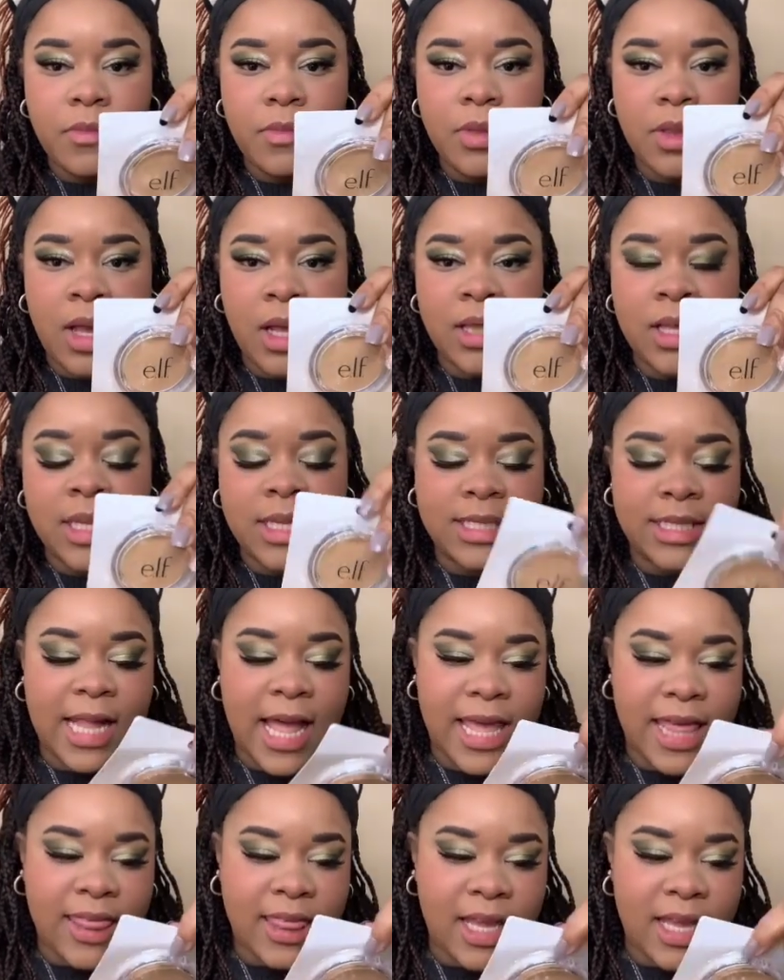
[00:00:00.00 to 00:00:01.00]
It looks
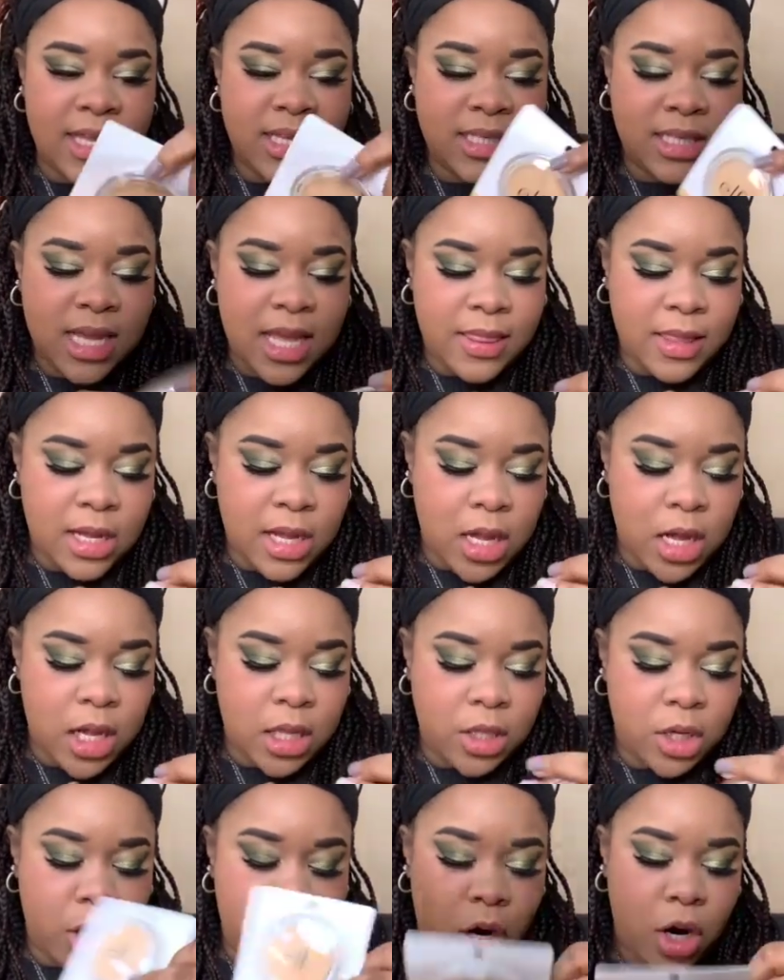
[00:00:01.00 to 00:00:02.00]
like this in the
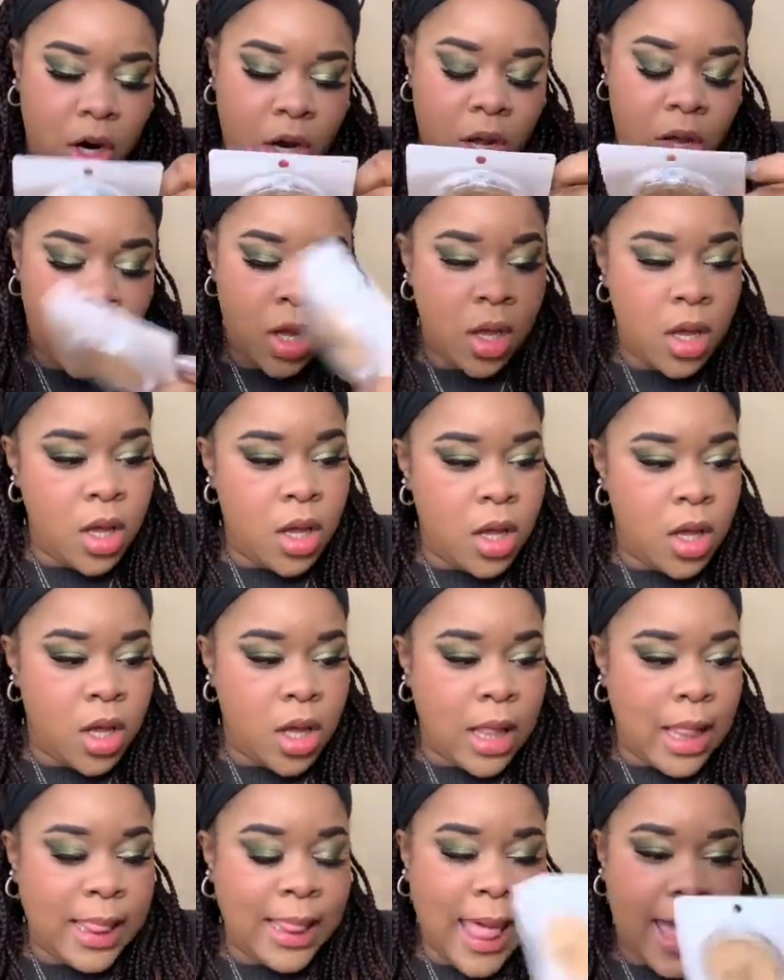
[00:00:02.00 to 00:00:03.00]
color
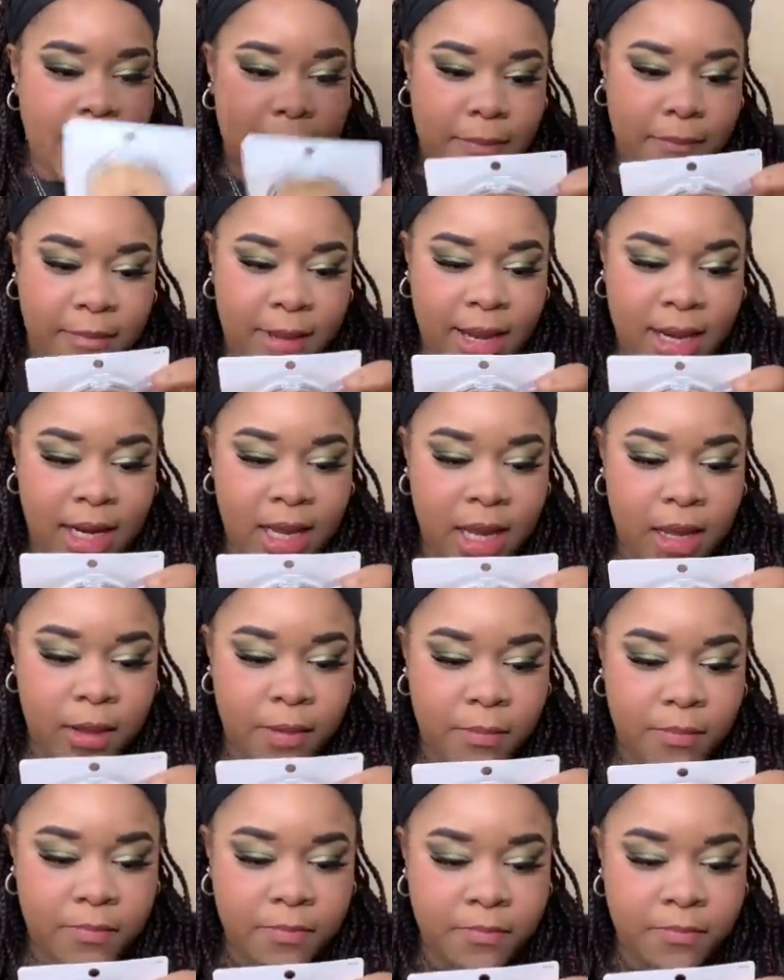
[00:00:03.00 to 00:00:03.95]
light medium.